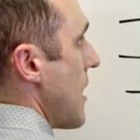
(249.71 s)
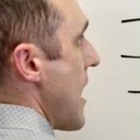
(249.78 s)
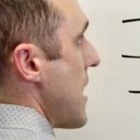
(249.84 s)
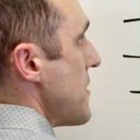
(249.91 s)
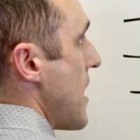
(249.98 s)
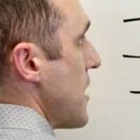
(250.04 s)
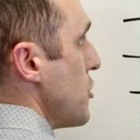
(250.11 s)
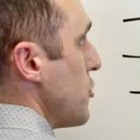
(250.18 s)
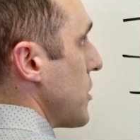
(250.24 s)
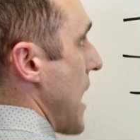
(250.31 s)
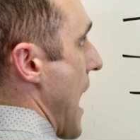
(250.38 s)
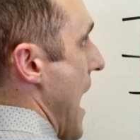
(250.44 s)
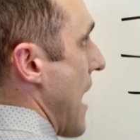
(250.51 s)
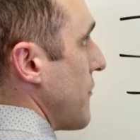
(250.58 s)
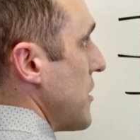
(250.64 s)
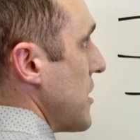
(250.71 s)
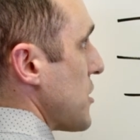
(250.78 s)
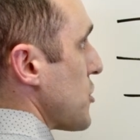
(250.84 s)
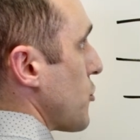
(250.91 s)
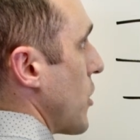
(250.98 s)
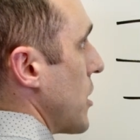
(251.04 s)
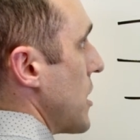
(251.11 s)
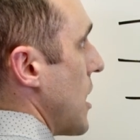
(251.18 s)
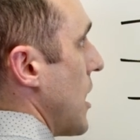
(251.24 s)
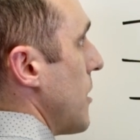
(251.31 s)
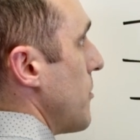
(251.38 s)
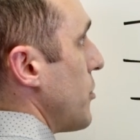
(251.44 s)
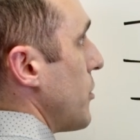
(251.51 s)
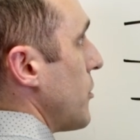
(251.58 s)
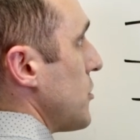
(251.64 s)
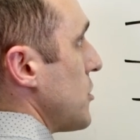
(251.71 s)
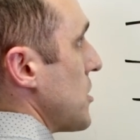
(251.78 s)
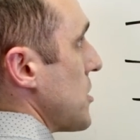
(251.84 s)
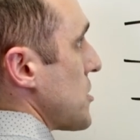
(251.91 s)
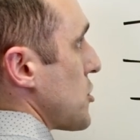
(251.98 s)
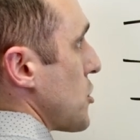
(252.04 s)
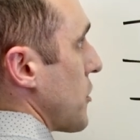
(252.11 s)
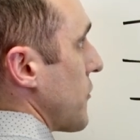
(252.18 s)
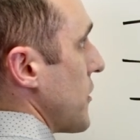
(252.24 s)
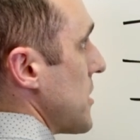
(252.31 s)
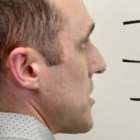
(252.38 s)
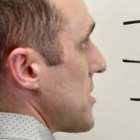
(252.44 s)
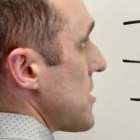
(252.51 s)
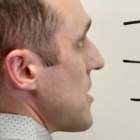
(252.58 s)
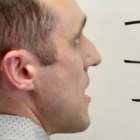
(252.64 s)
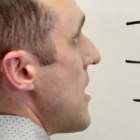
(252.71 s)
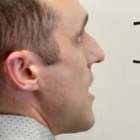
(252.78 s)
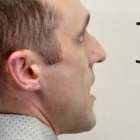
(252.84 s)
And then you could have this run up to the surface